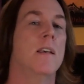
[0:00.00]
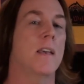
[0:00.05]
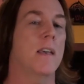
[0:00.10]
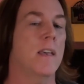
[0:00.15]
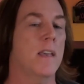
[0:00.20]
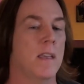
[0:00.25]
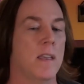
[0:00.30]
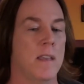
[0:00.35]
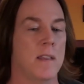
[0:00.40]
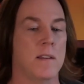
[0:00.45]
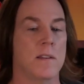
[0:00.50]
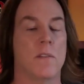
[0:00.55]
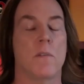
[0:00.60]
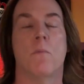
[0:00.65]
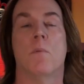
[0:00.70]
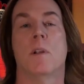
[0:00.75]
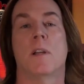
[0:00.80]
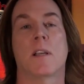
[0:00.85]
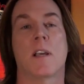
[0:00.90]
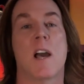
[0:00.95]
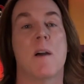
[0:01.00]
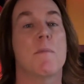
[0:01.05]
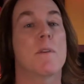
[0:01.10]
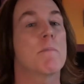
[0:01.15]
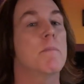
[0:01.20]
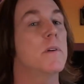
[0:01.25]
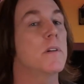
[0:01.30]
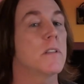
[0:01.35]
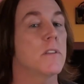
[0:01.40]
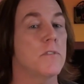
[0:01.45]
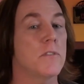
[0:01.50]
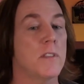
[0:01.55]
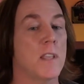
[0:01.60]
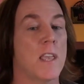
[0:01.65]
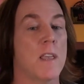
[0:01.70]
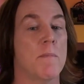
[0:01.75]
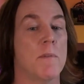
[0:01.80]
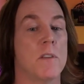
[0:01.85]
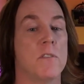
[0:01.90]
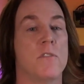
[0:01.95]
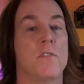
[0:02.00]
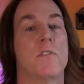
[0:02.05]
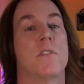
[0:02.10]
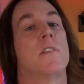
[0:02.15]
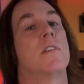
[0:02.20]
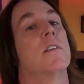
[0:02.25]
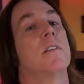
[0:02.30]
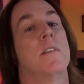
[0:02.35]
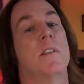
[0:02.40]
And when a comic book is damaged,